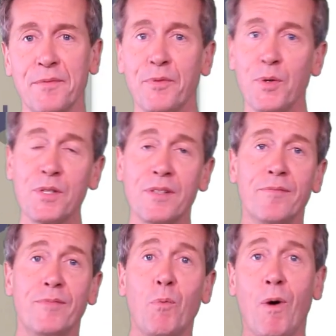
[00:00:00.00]

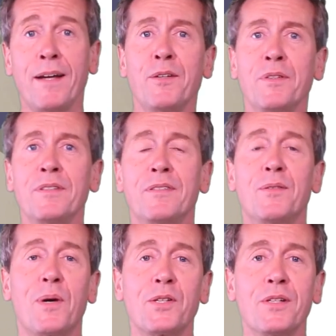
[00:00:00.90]
First, the why of it,
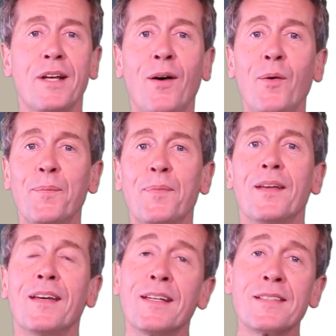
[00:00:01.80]
the rationale.
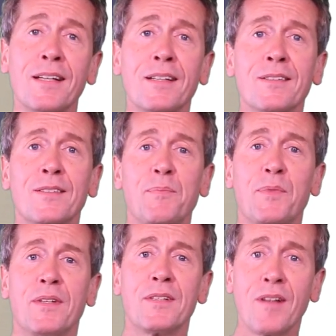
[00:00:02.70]
Second,
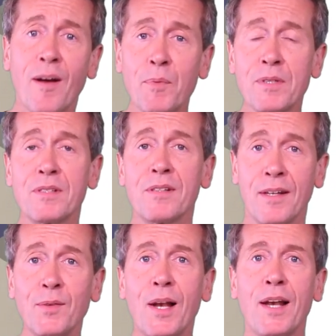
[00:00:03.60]
the assignments
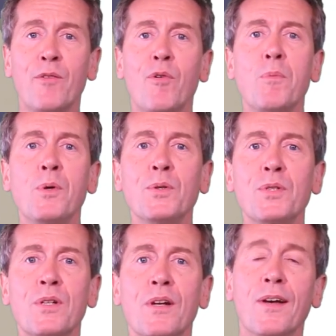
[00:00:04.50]
and the
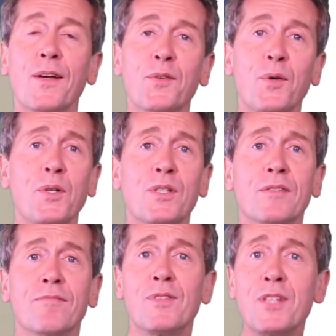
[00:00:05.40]
deliverables. Third,
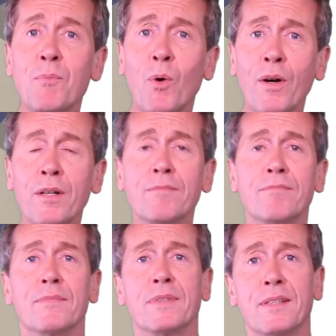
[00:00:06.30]
teamwork
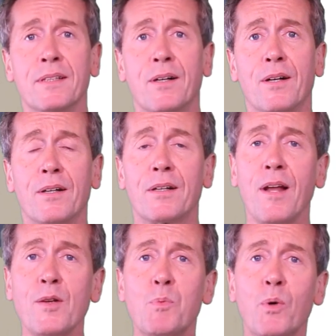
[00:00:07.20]
and our
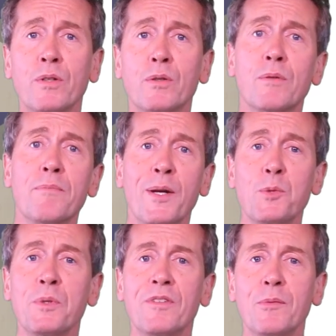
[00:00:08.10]
class board or
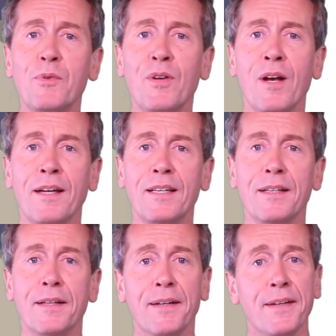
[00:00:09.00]
management team if you like.
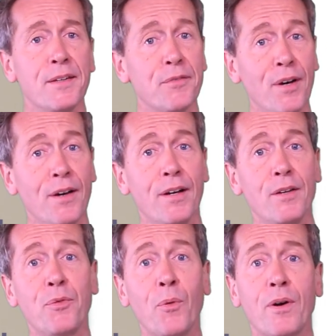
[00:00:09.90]

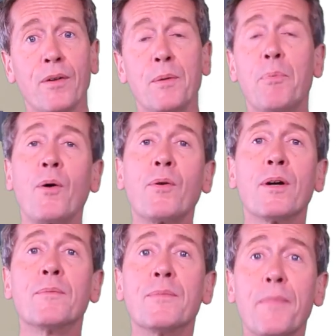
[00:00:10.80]
4, the
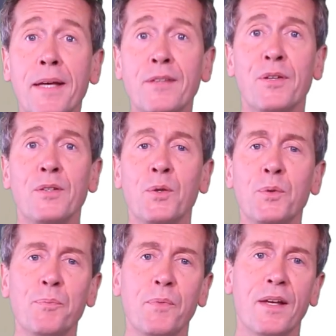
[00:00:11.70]
program and the venue.